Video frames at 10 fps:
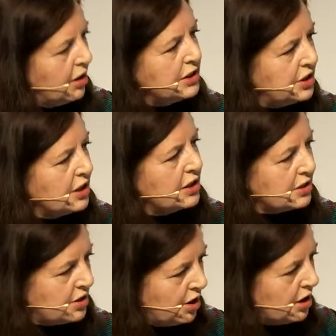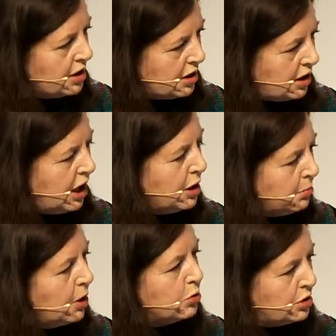ideas that
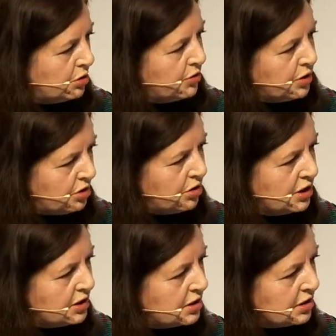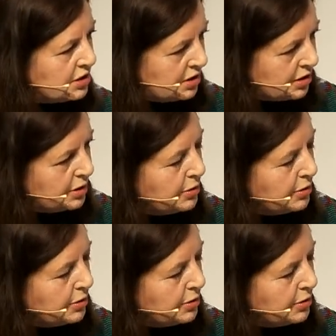came out of the crisis.